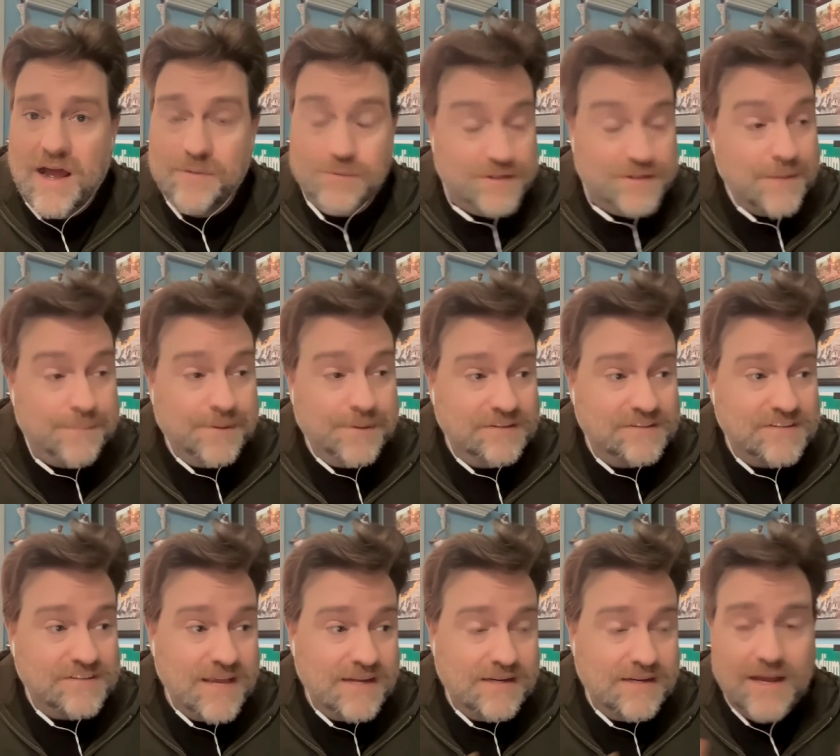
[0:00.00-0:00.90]
With that being
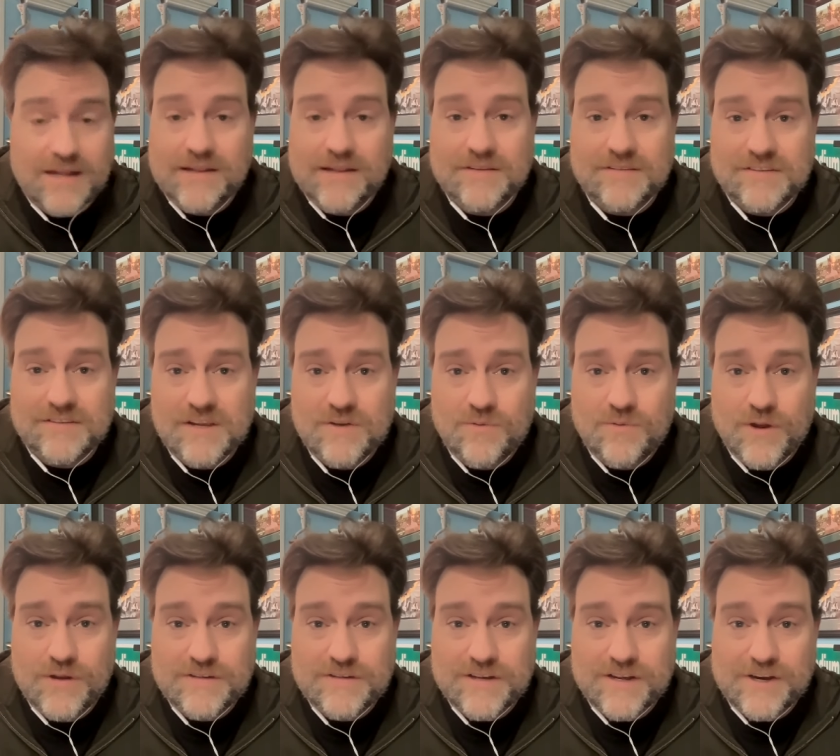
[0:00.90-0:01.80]
said, let's see
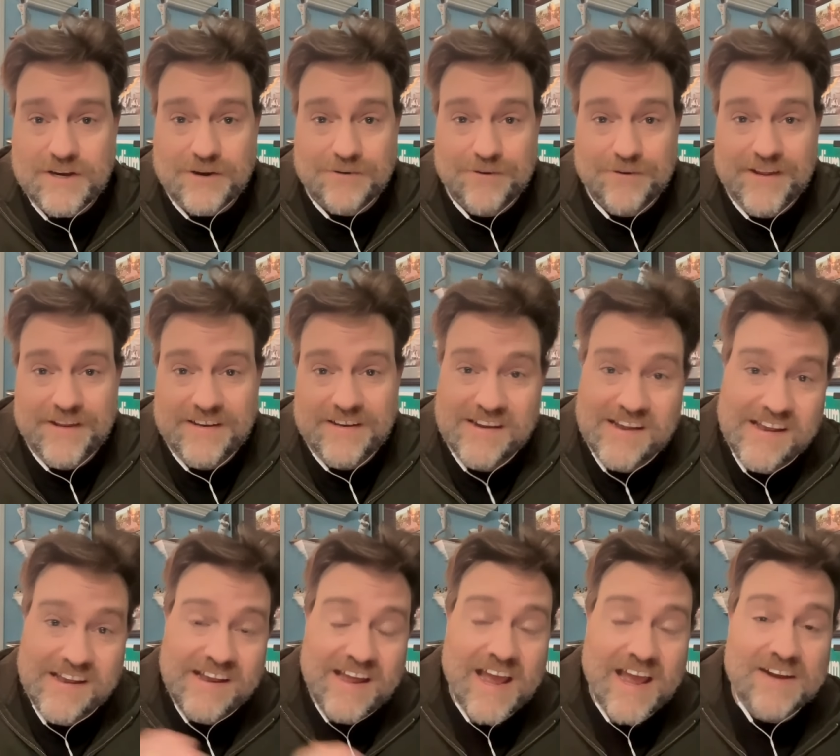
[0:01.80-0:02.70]
what Corinne
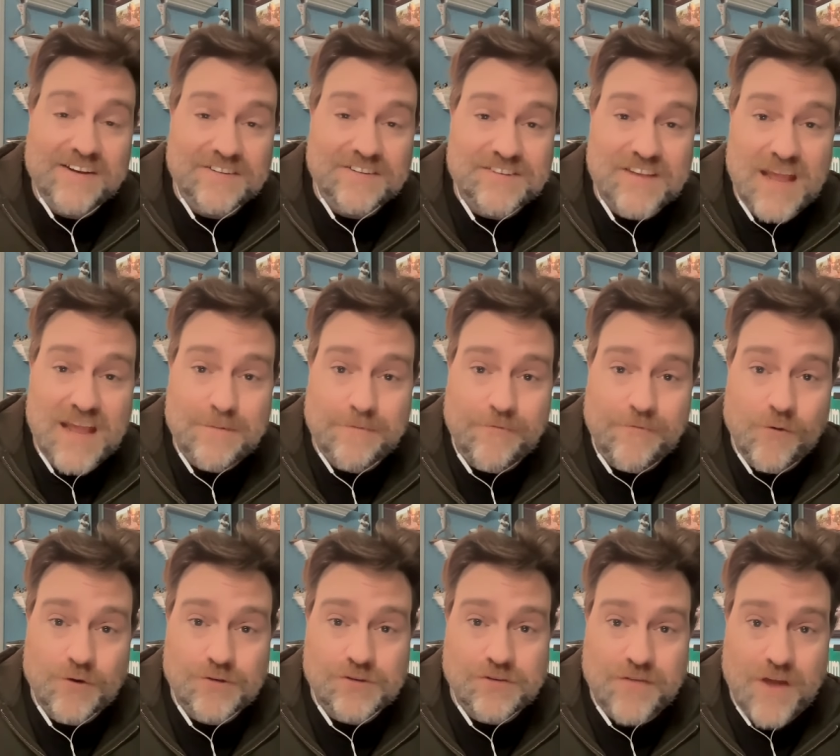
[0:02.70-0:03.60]
had to say
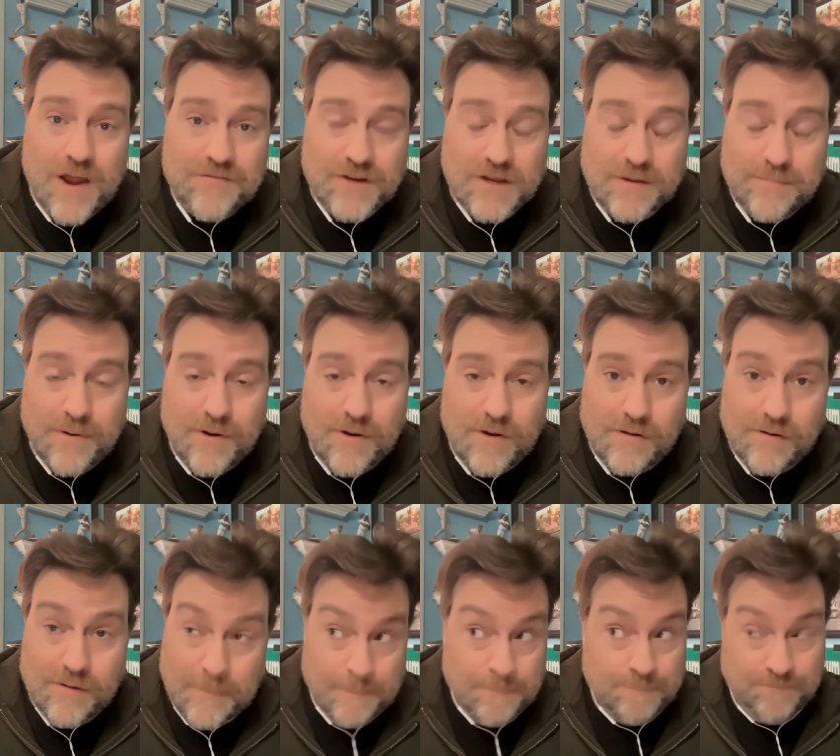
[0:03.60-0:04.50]
before Survivor
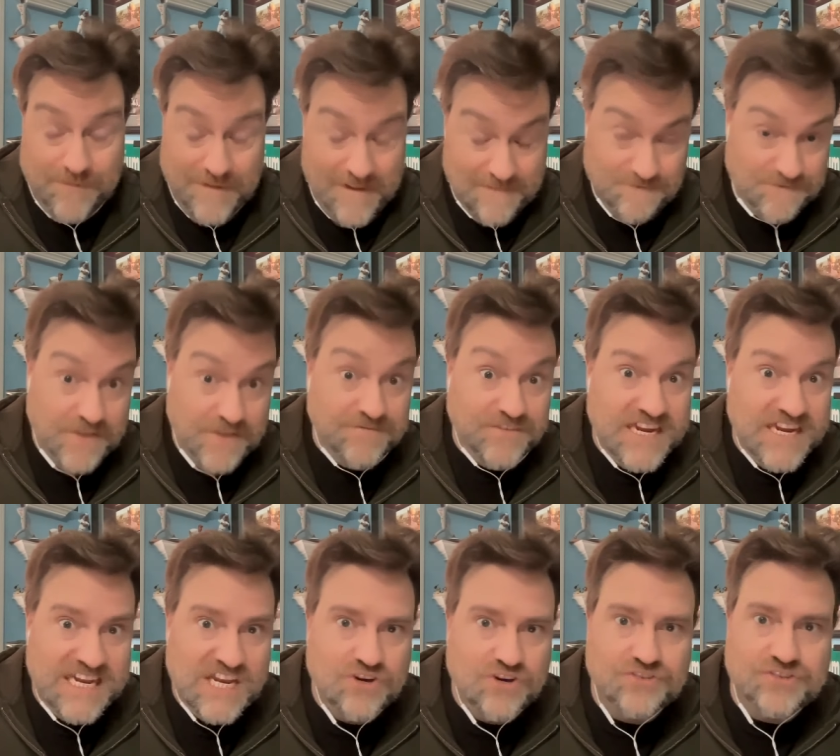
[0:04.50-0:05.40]
Gabon
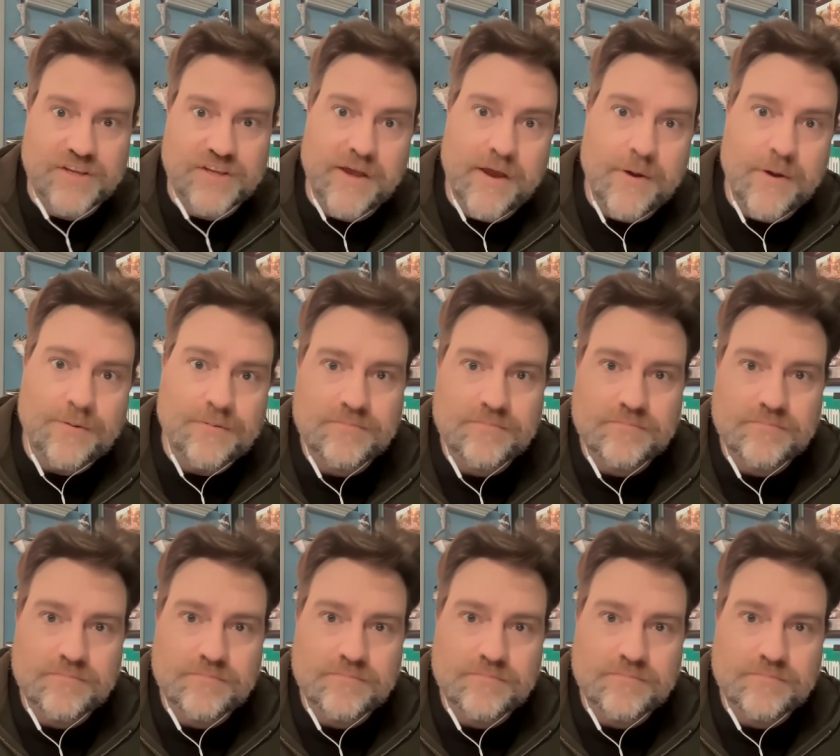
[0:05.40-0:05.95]
15 years ago.